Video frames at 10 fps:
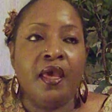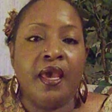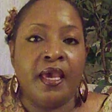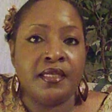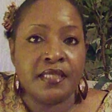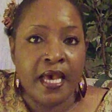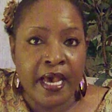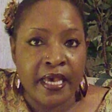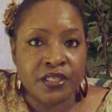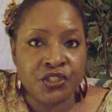as
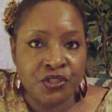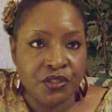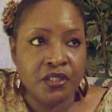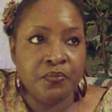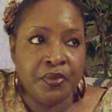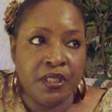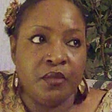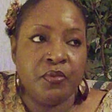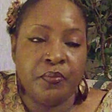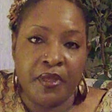I should be
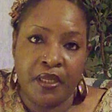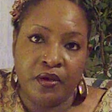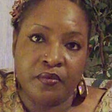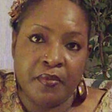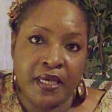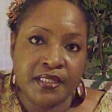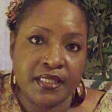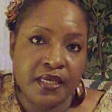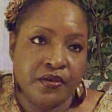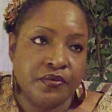prepared
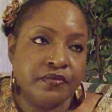myself.